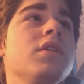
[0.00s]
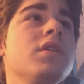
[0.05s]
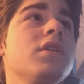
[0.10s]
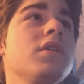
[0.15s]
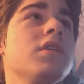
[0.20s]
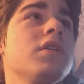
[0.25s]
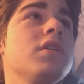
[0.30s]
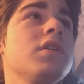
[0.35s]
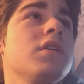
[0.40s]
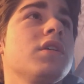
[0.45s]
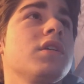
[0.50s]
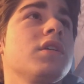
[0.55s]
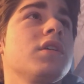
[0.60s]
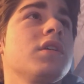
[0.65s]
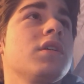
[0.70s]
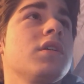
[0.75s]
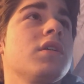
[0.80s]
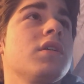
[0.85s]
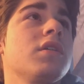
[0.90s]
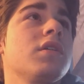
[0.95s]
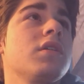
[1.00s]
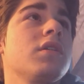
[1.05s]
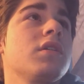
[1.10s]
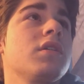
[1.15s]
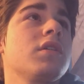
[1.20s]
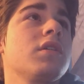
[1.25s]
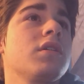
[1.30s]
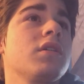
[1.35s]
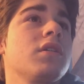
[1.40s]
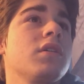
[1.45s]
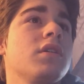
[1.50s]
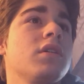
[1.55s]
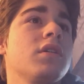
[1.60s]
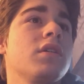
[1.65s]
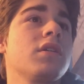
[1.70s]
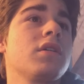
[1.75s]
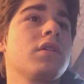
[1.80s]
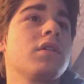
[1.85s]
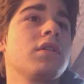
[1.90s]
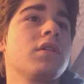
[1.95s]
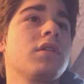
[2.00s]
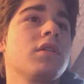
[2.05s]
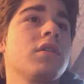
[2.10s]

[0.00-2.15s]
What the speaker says: Nobody speaks.